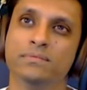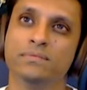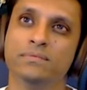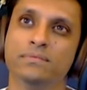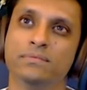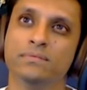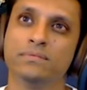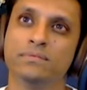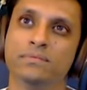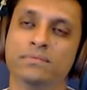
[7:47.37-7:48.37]

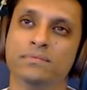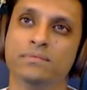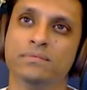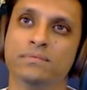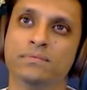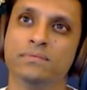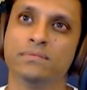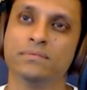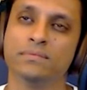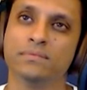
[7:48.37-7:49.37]

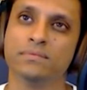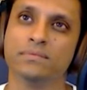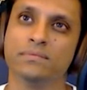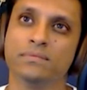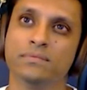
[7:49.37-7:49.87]
[no speech]